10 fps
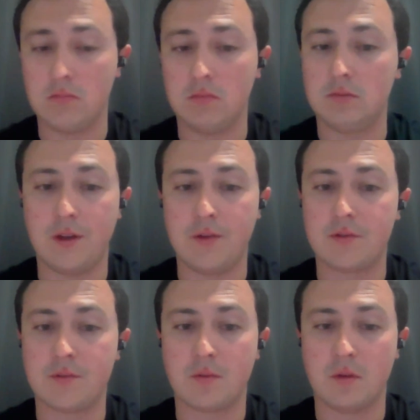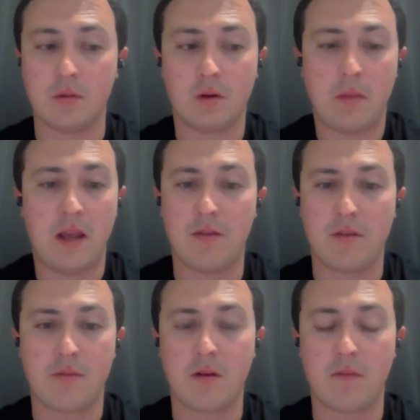loans, when we were paying
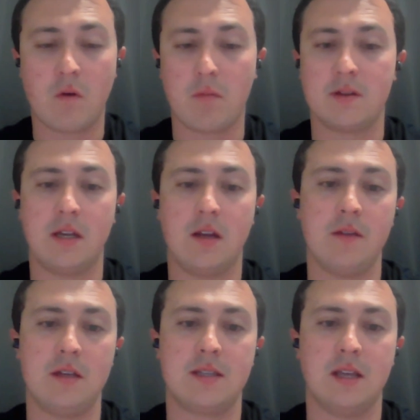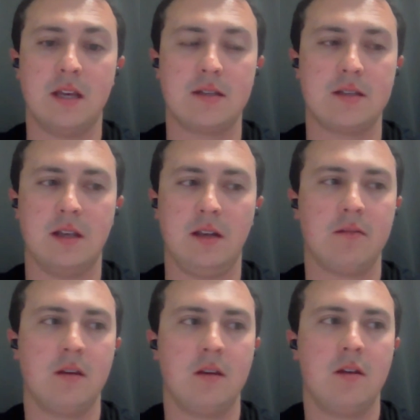3 or 4% on these things, it's like,
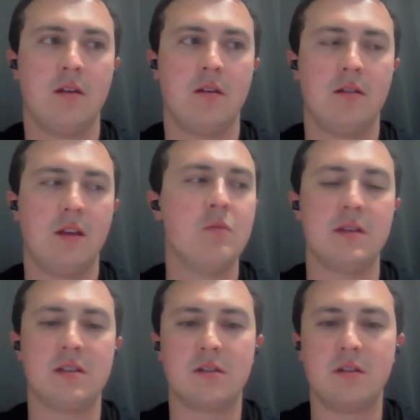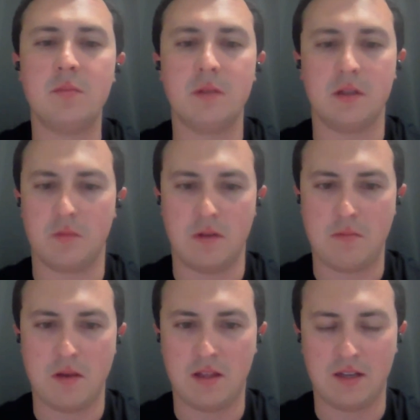it would be stupid
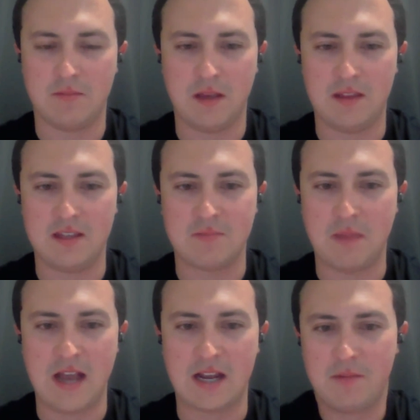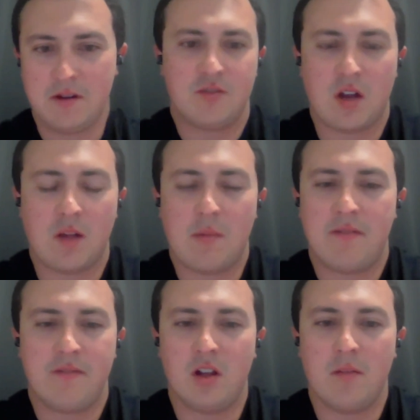to pay this back. I'm going to draw my
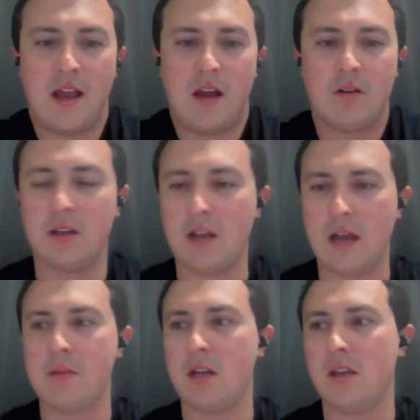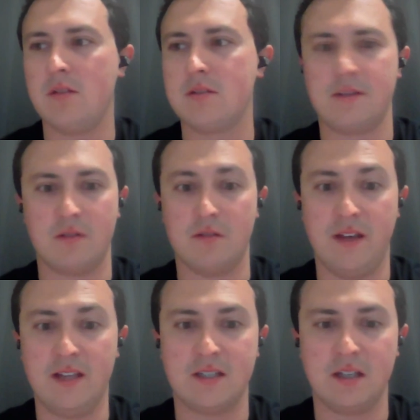full amount and I'm going to use that for
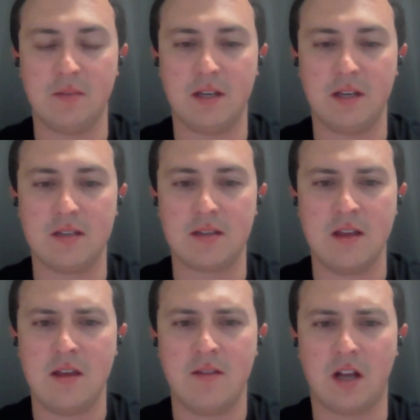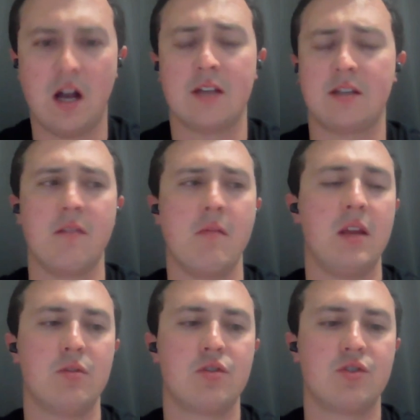investing because the cost of the
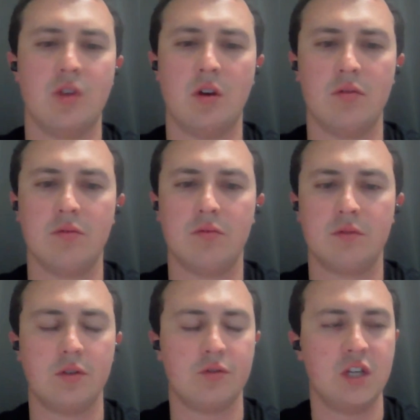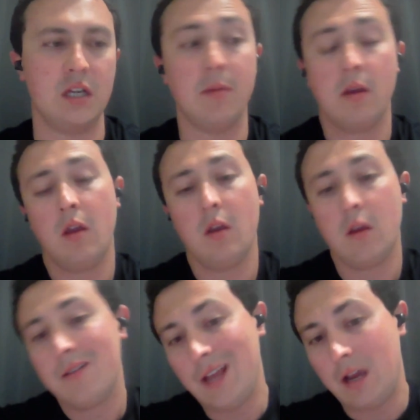money was so cheap.
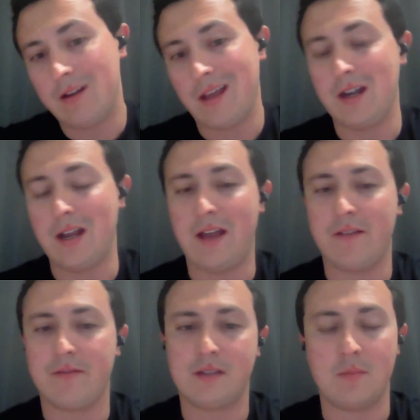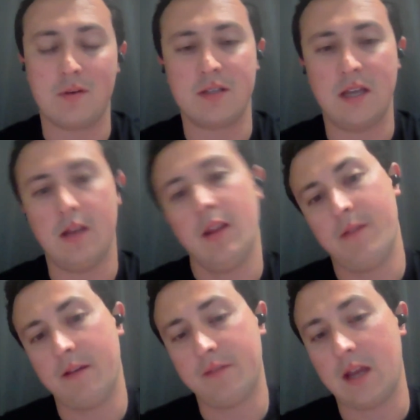Now at 9.5%, 10%, if
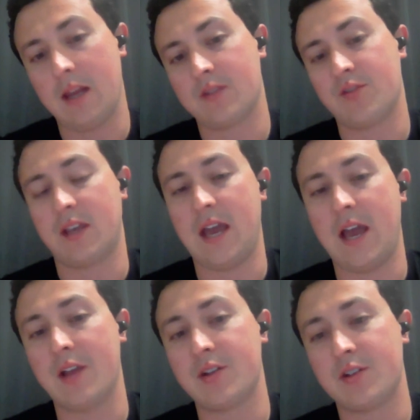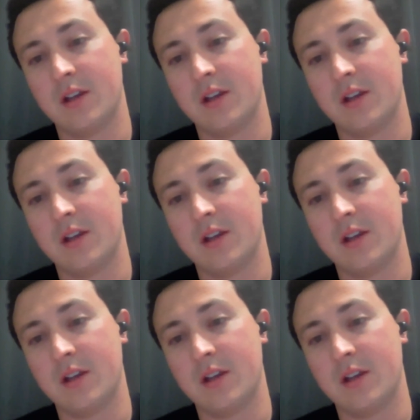I've got extra cash,